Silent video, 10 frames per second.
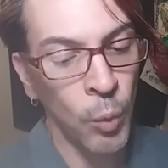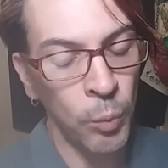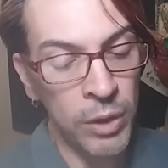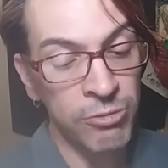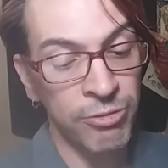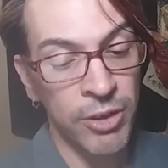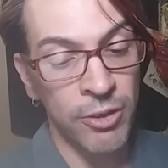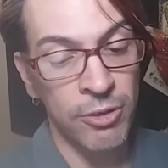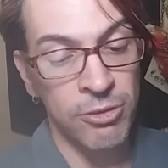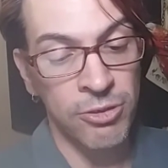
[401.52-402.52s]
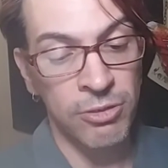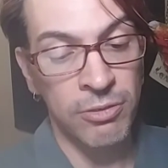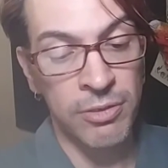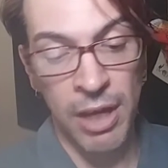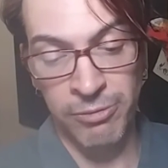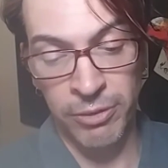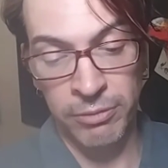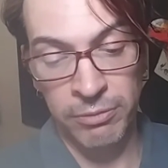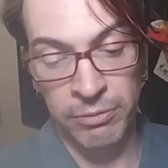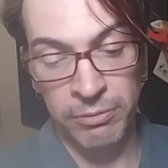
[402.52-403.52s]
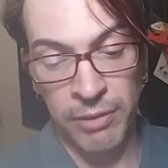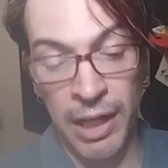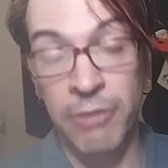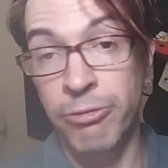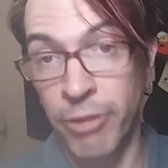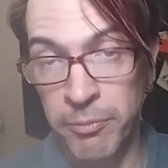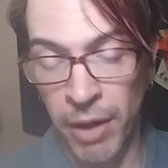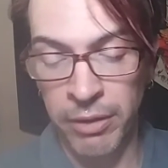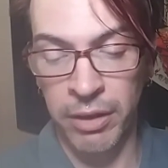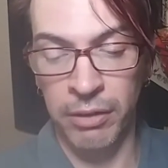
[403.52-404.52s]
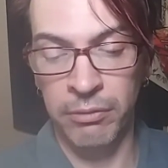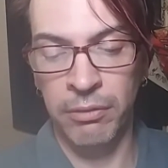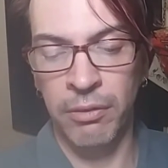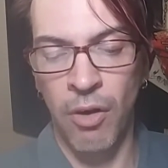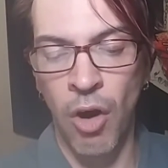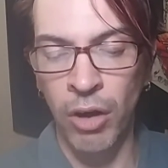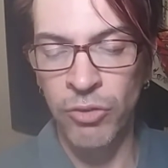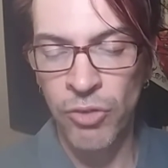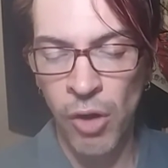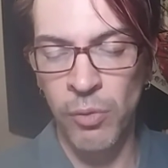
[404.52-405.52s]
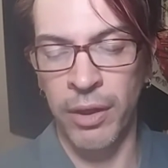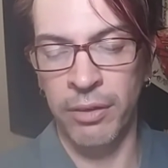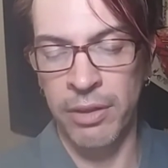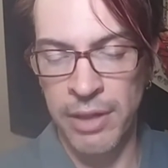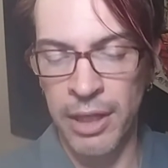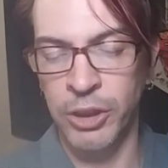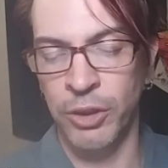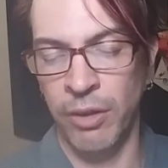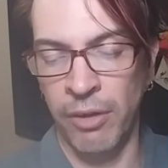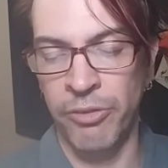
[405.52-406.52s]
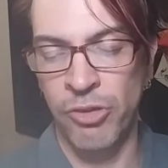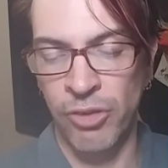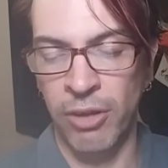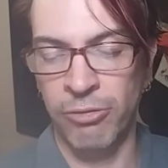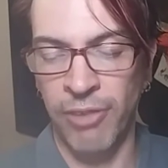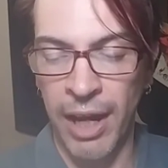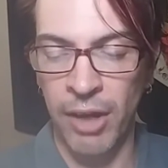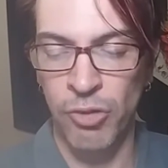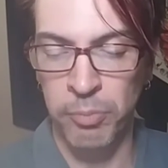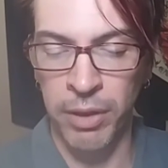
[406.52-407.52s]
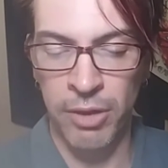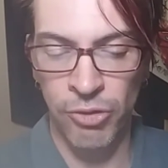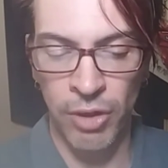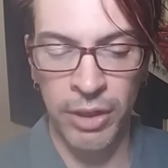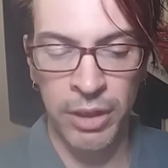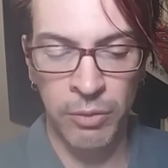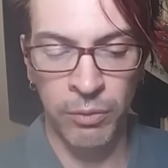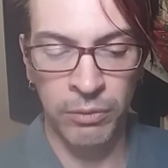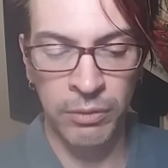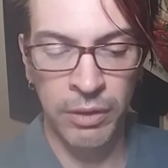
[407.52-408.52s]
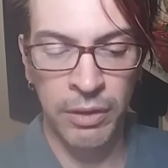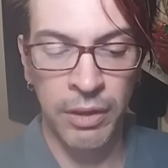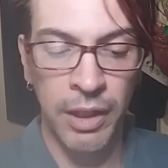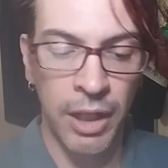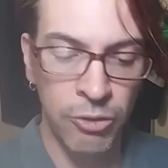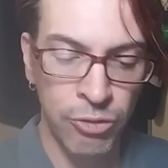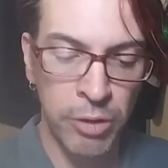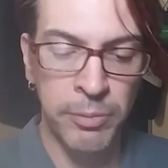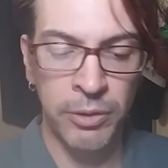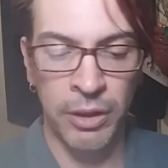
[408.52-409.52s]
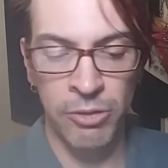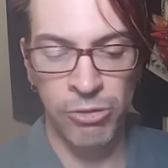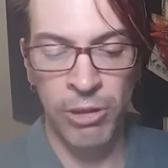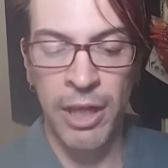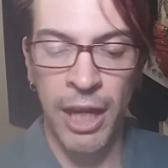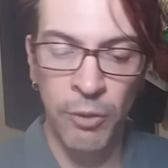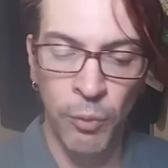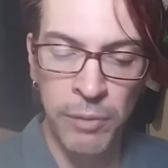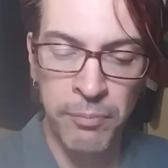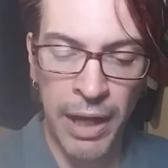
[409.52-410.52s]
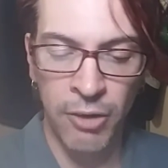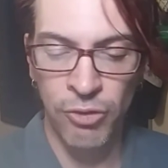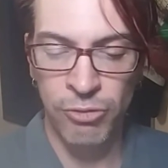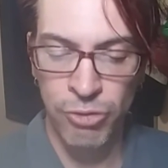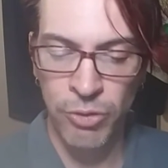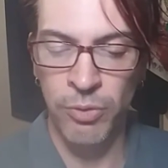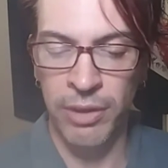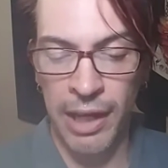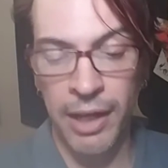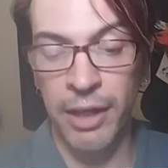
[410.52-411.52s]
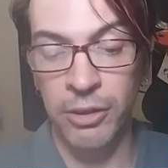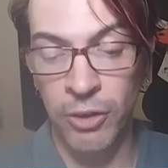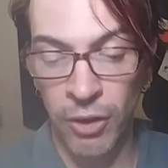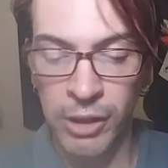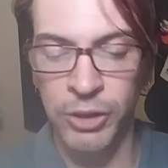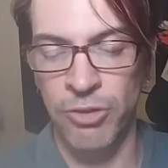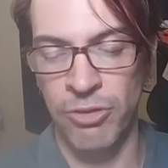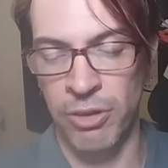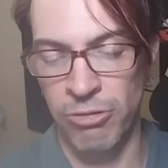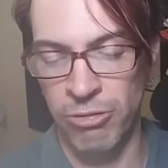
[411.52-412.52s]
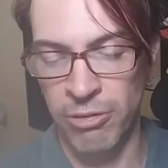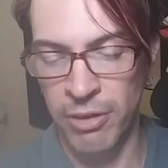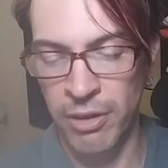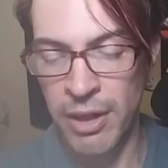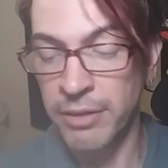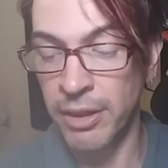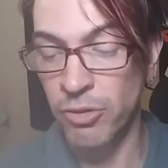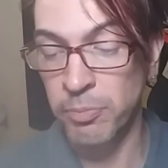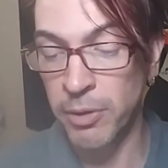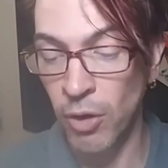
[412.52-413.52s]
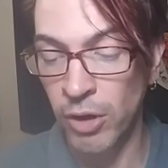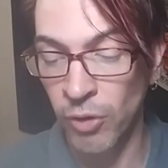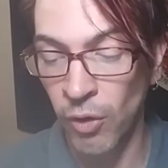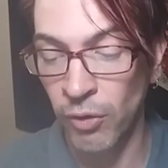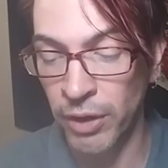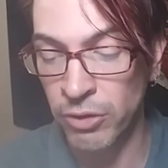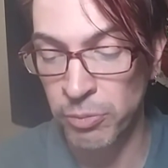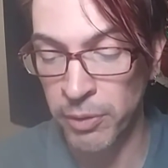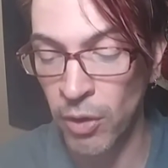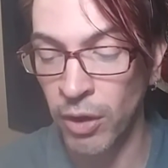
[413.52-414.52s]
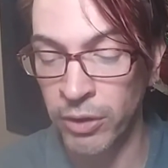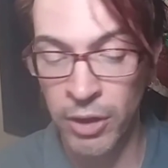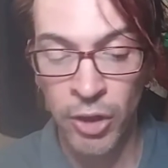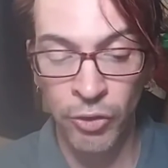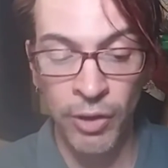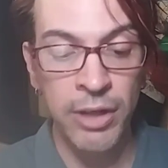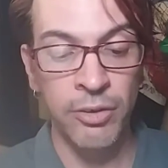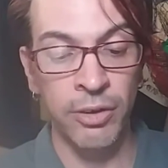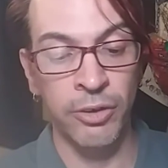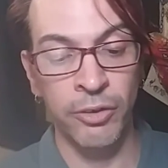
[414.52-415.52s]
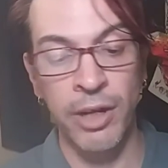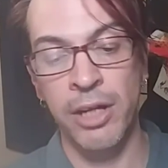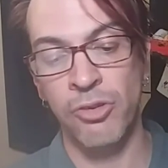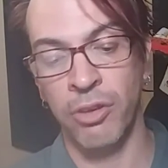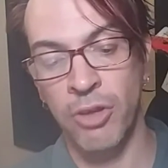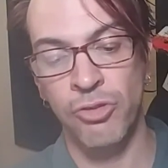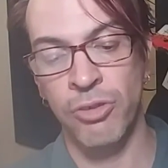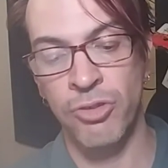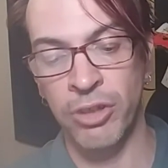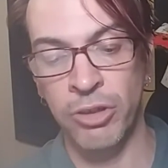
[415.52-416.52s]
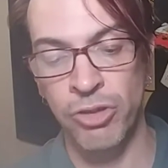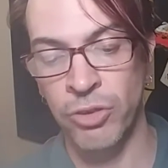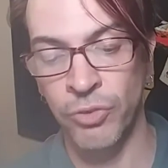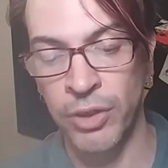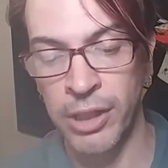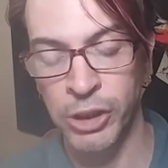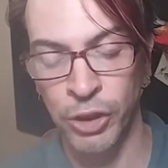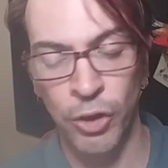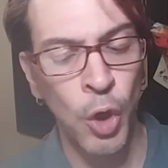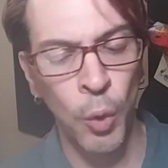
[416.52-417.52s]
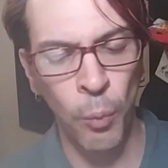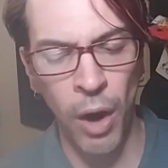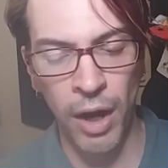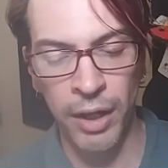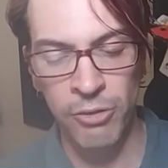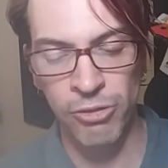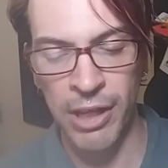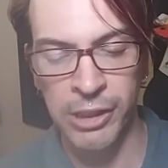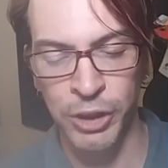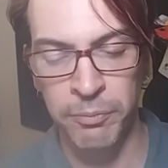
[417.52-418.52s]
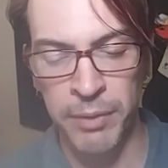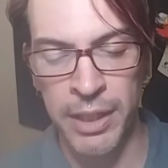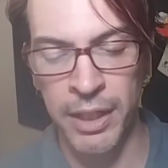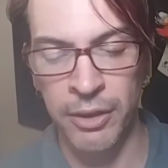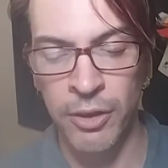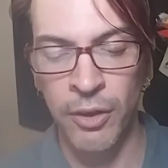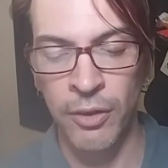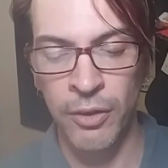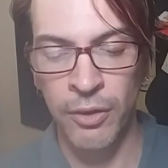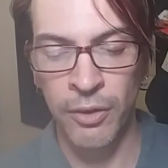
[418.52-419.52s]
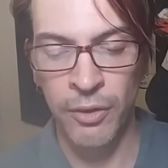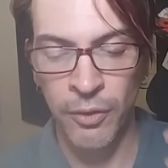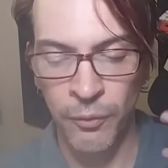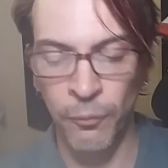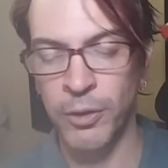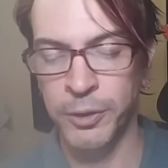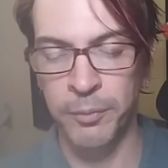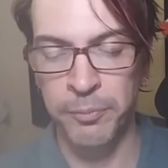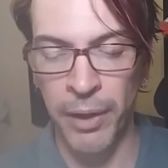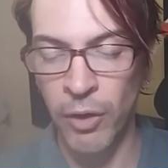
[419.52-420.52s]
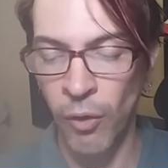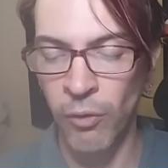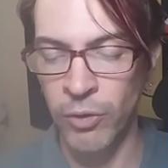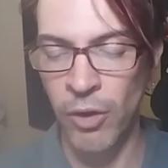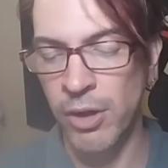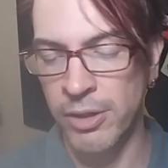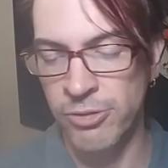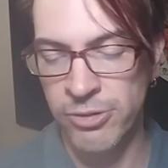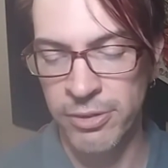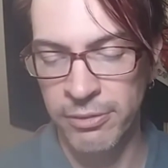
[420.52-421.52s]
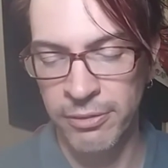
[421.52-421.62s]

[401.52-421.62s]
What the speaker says: One fears never and from nothing, on knowing the nature of the self as bliss unequal, attributeless, and one mass of truth and consciousness. That is beyond all that is beyond, greater than the greatest, lustrous and eternal in nature, wise, ancient being, worshipped by all gods.